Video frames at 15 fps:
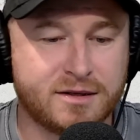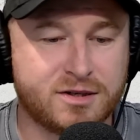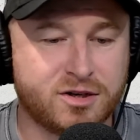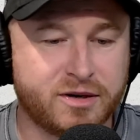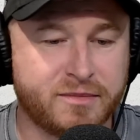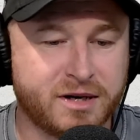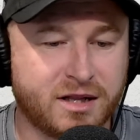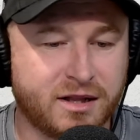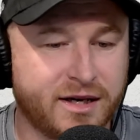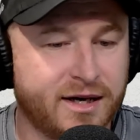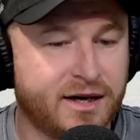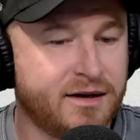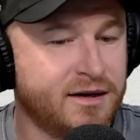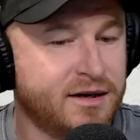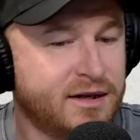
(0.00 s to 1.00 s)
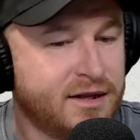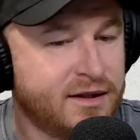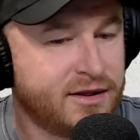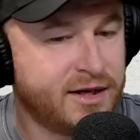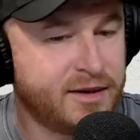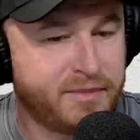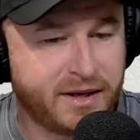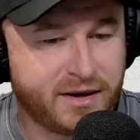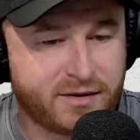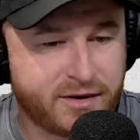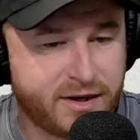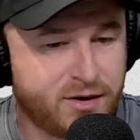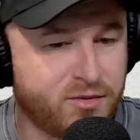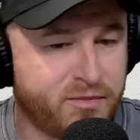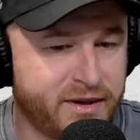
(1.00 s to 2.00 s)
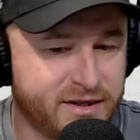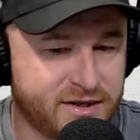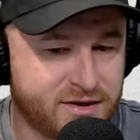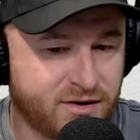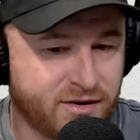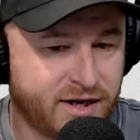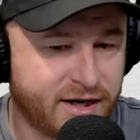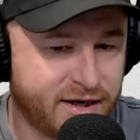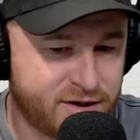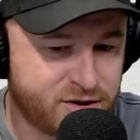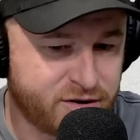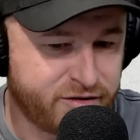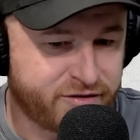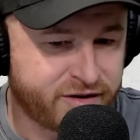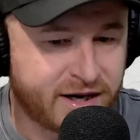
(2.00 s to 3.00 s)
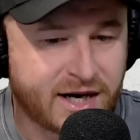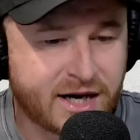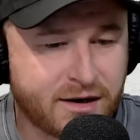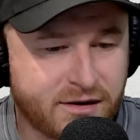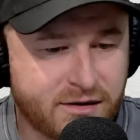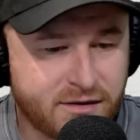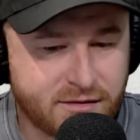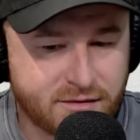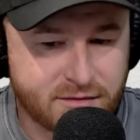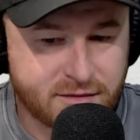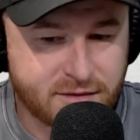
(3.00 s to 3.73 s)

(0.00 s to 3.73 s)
Johnny McLeod, they're big on Hellbent's not getting too far, and